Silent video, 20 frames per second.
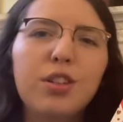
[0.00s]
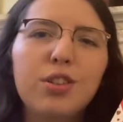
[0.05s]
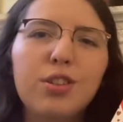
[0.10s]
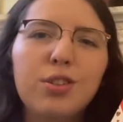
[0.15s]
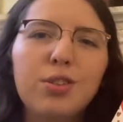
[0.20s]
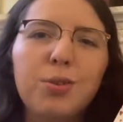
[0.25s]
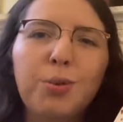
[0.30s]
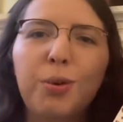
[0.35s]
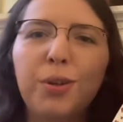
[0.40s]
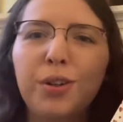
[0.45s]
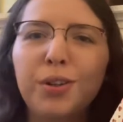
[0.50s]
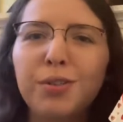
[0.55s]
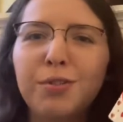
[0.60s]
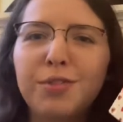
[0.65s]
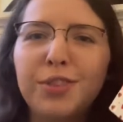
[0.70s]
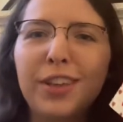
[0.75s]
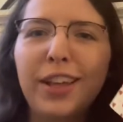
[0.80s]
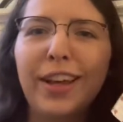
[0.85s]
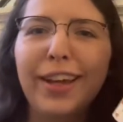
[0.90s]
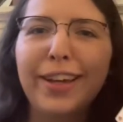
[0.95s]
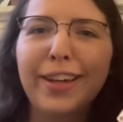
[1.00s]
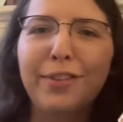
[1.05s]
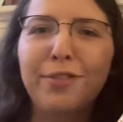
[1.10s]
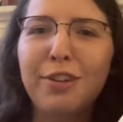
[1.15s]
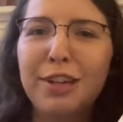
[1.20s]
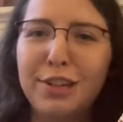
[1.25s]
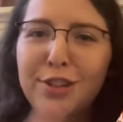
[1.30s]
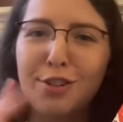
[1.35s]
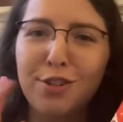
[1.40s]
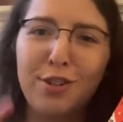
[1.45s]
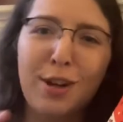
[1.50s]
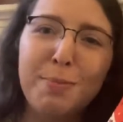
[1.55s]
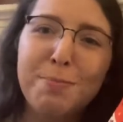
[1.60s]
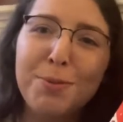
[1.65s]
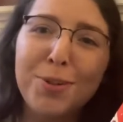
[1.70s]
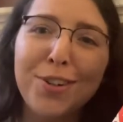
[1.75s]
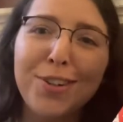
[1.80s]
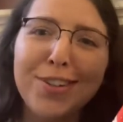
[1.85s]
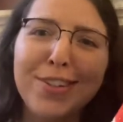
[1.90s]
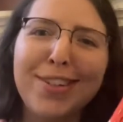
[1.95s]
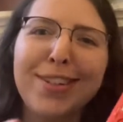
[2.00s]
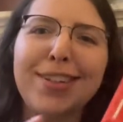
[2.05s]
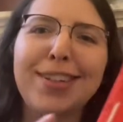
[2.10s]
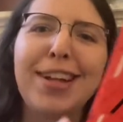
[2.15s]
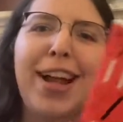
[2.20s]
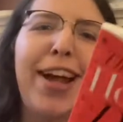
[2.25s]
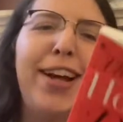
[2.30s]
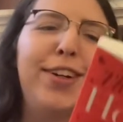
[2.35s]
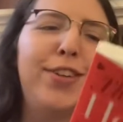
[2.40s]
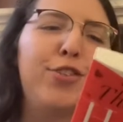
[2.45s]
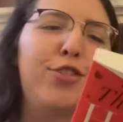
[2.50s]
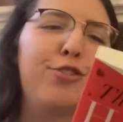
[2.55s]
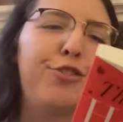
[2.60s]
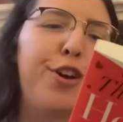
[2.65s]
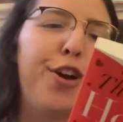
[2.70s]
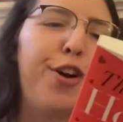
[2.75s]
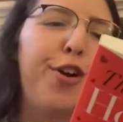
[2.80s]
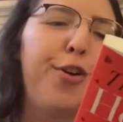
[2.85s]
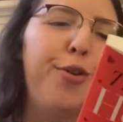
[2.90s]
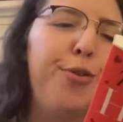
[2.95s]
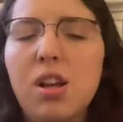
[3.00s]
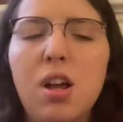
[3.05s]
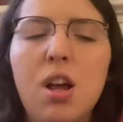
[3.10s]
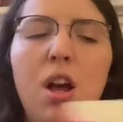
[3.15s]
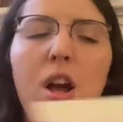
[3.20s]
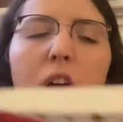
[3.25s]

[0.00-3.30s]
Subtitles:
sort of like fixer-upper style show